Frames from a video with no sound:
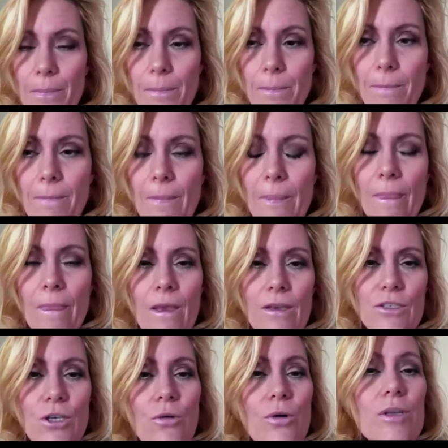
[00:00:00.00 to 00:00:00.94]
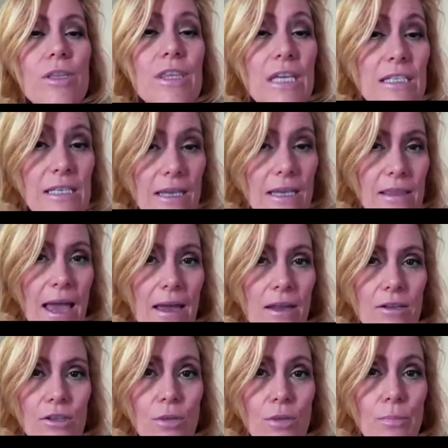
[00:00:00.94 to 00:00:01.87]
So things like that. The
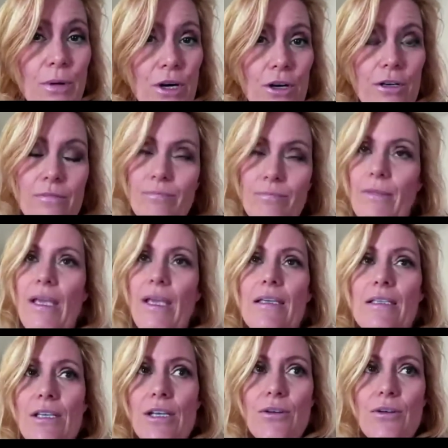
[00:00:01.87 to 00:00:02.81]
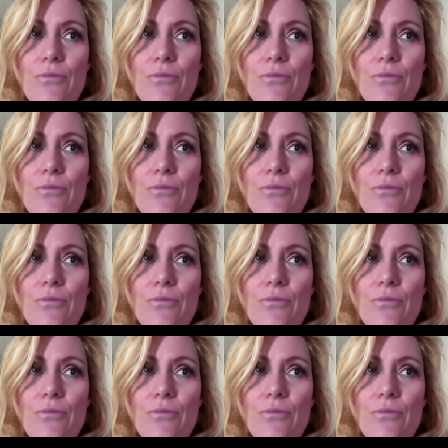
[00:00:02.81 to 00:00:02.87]
bird, easy to reset.